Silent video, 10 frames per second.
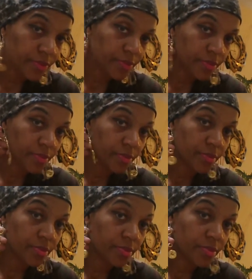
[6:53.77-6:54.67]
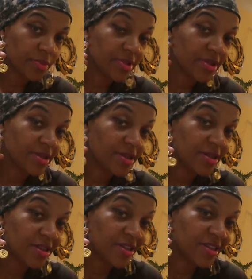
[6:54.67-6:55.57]

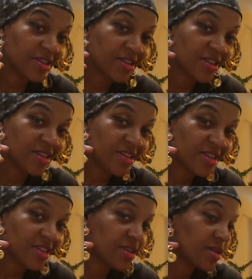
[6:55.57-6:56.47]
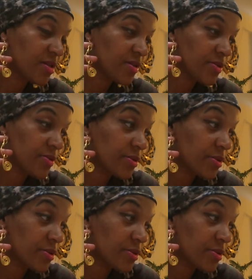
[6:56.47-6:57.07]
(no one is talking)